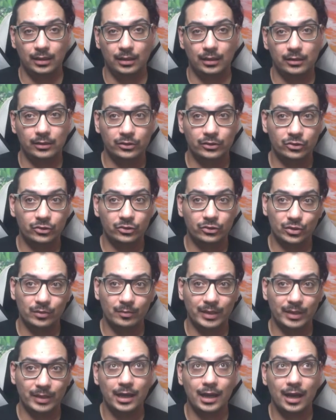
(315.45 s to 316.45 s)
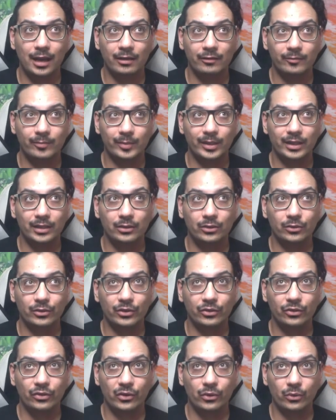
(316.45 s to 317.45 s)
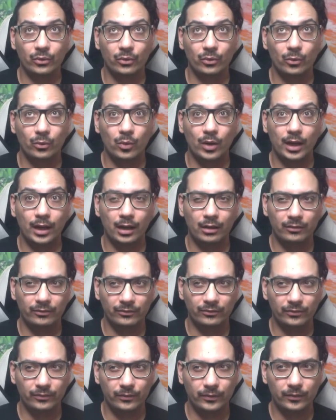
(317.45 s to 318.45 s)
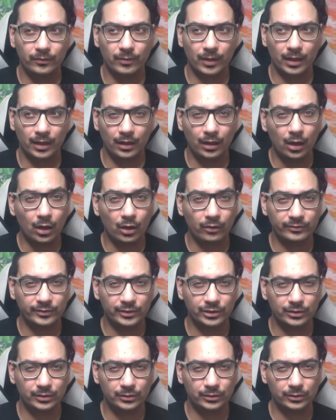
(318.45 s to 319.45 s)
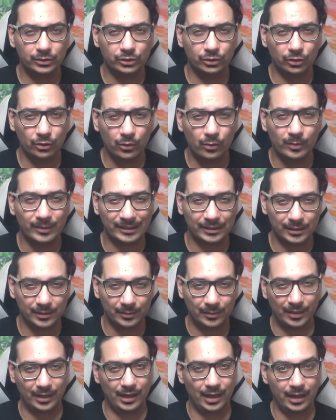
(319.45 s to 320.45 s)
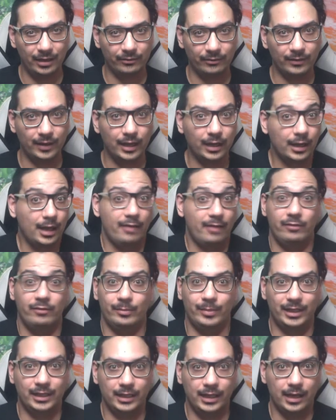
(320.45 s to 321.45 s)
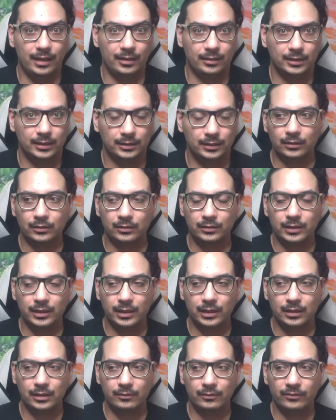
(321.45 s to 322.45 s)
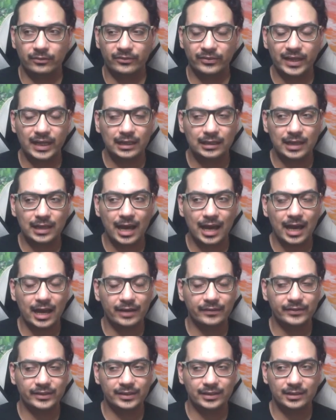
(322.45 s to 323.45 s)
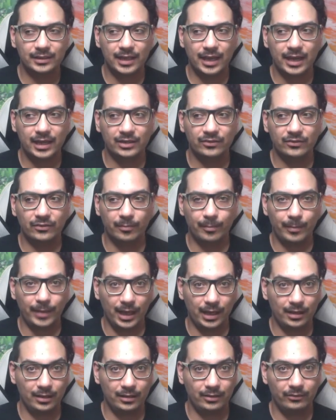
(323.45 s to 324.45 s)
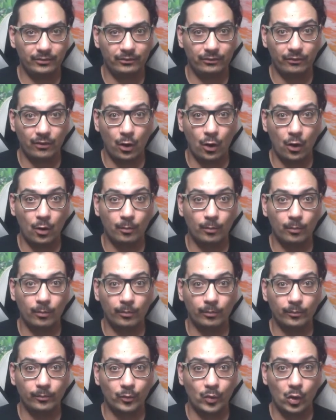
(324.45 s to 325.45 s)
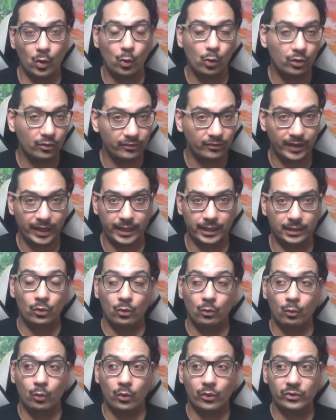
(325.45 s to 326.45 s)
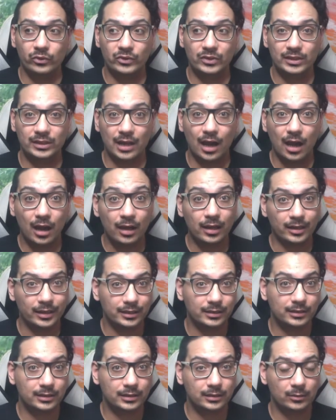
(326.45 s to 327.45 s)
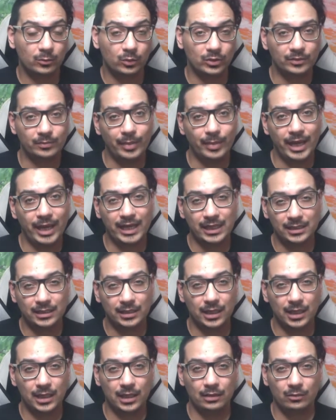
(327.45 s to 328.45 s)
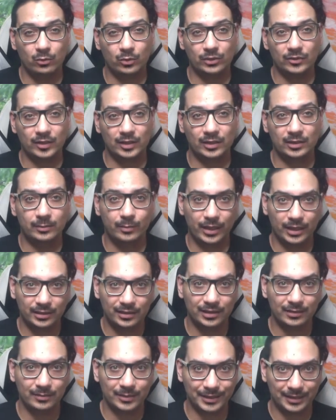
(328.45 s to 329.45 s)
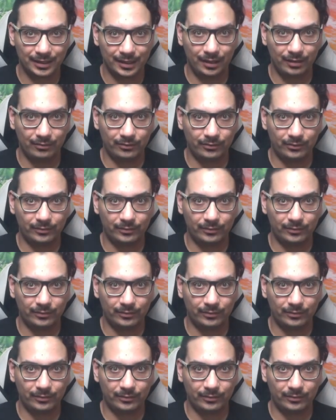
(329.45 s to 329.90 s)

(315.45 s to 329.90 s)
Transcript: social media, I've been going through quite a lot of traumas in my life, like everybody else. The thing that have saved me from all of it was art, was painting, was expressing myself.